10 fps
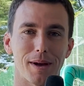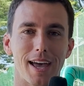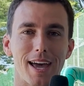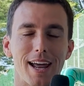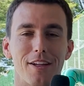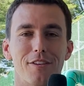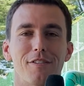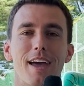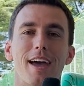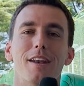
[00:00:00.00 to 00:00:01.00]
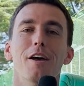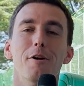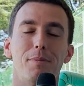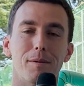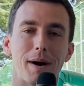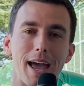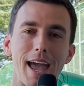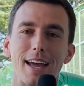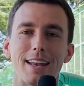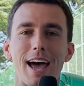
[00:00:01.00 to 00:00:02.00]
my head out the van, put my
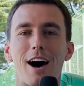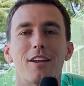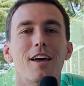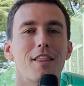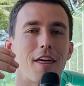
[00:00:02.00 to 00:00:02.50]
hand out.